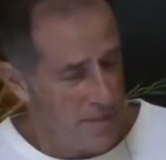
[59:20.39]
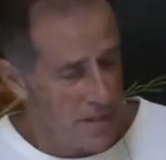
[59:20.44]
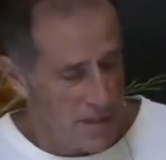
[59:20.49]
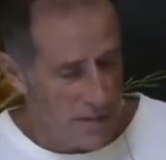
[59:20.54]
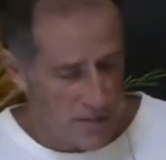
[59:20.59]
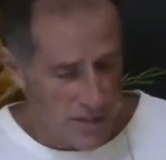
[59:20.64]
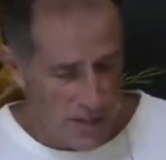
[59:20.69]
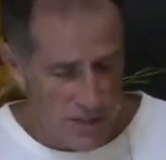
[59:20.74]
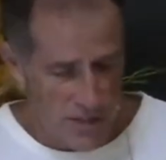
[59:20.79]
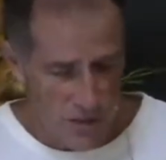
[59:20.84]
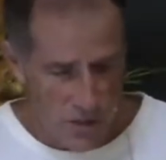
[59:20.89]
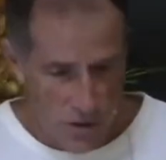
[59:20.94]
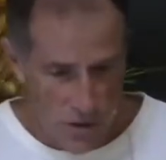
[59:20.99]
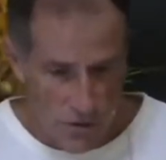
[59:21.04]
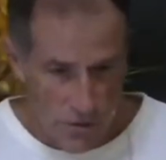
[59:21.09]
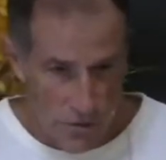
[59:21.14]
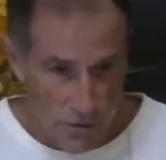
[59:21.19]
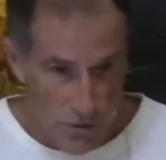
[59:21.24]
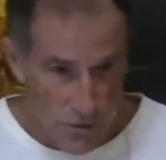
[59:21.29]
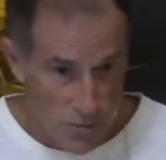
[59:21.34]
Because I
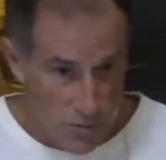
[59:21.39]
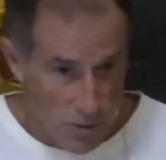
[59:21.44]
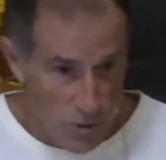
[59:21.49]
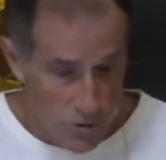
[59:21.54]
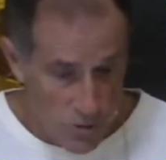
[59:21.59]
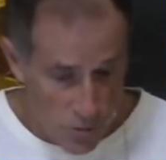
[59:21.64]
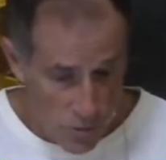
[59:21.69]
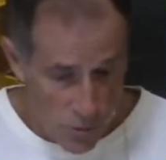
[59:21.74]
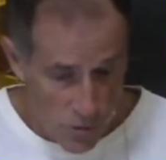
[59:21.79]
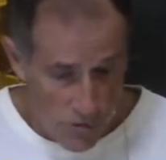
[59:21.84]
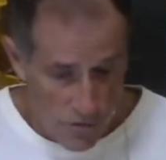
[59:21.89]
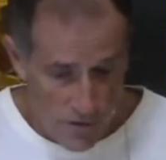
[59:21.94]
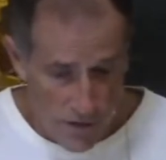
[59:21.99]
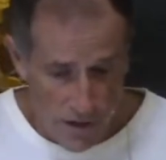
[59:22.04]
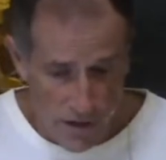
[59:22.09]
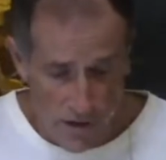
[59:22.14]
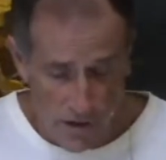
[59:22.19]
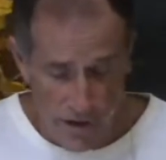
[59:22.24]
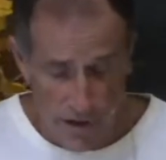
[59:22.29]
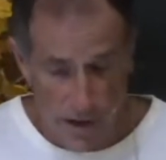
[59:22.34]
started doing spiritual warfare,